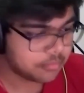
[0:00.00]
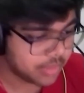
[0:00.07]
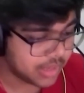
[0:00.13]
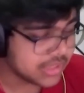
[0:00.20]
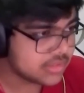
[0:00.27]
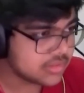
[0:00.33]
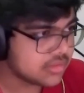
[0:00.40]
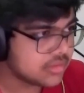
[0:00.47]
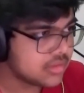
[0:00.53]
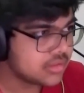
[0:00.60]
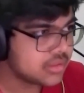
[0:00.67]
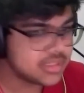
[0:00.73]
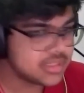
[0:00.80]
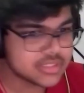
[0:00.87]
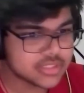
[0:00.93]
but
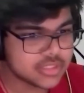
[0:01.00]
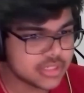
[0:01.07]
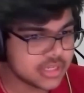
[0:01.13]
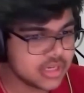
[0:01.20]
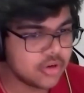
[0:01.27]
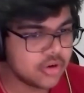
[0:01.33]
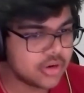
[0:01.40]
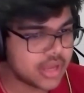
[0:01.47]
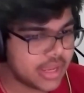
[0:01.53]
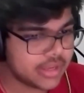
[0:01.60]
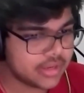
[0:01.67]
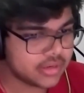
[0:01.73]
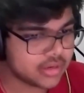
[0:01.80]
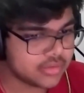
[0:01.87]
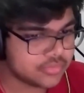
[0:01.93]
it's still not
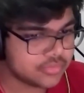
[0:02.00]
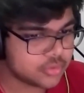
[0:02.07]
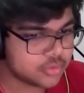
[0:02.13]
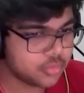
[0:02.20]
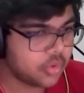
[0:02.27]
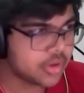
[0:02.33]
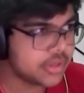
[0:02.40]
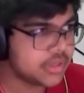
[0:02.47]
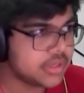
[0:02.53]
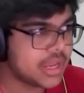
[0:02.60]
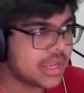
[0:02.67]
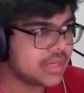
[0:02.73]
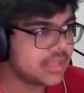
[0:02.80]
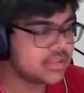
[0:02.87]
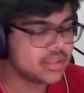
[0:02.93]
high enough to warrant
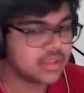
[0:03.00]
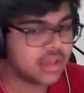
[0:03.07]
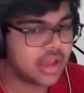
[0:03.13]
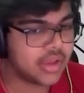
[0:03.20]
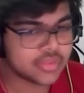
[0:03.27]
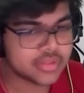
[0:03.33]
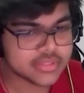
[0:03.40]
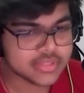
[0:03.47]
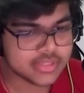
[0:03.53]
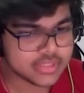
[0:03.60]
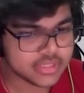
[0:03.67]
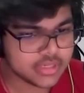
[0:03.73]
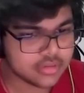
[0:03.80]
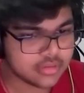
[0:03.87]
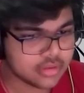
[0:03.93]
anything higher than
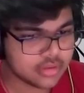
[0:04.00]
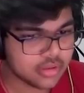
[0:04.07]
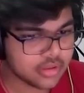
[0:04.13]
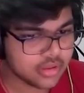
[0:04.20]
16.